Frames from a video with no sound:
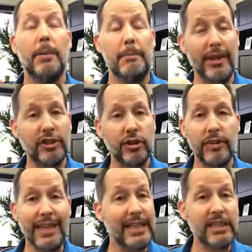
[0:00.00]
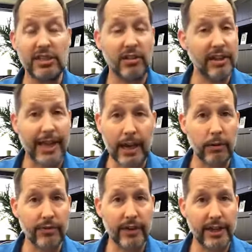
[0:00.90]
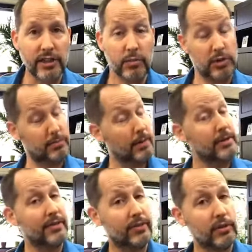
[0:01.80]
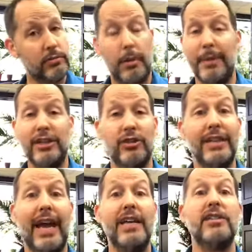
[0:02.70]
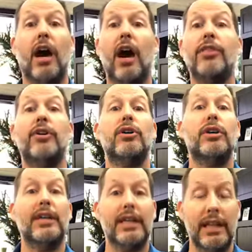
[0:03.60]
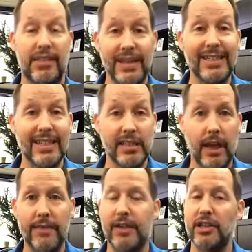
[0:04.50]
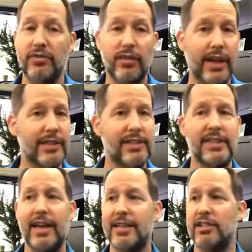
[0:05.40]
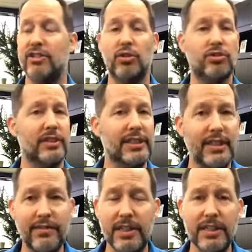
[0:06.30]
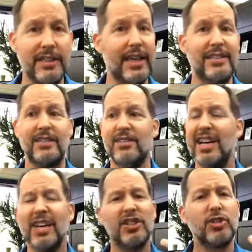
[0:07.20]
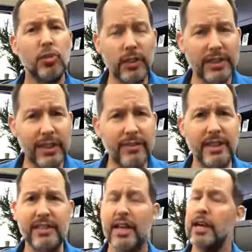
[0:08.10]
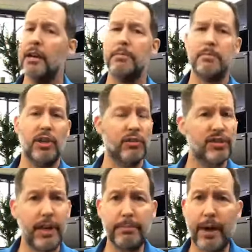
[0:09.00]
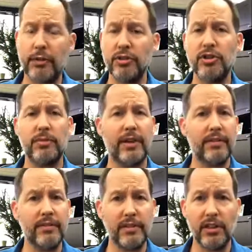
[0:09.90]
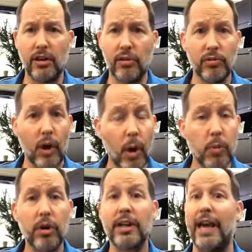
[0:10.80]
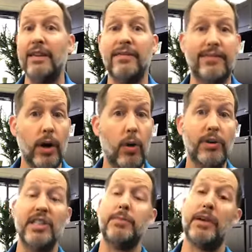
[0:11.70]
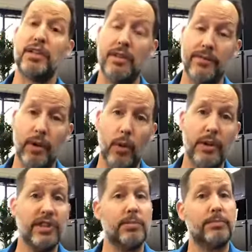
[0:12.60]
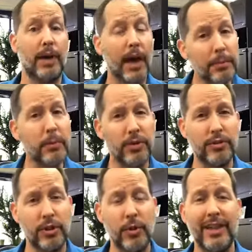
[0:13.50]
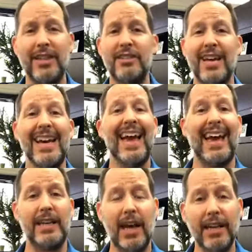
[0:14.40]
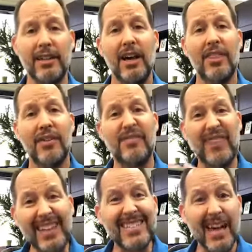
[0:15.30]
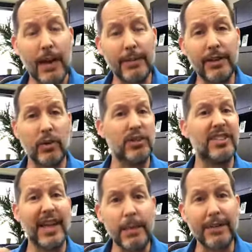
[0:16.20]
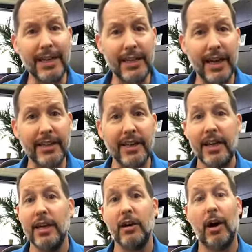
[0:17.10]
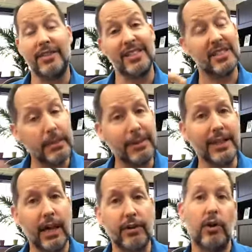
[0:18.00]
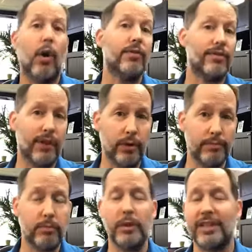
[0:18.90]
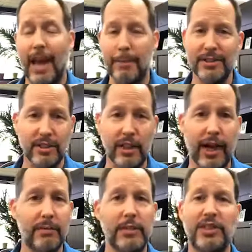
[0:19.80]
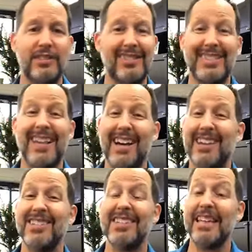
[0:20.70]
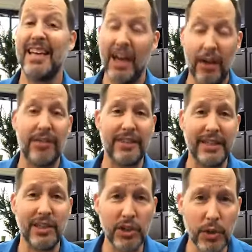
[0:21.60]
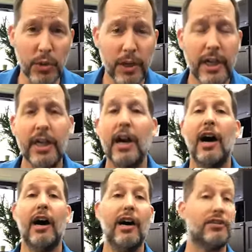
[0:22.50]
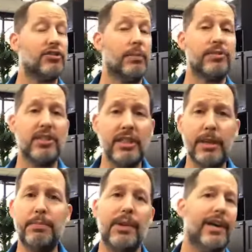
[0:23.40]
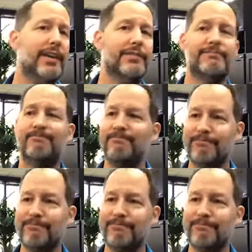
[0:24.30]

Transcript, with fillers: make sure that he's still hanging out with friends, which may be difficult, but make sure he has other things in his life. He has friends, he has his social activities, he has his school activities, you know, set boundaries around the, you know, homework and the phone, especially the phone, because probably what they're doing is at night, they're FaceTiming or Skyping at night and they're sleeping together over phone, which happens a lot, which is not necessarily a healthy thing to do, uh, disrupts sleep and,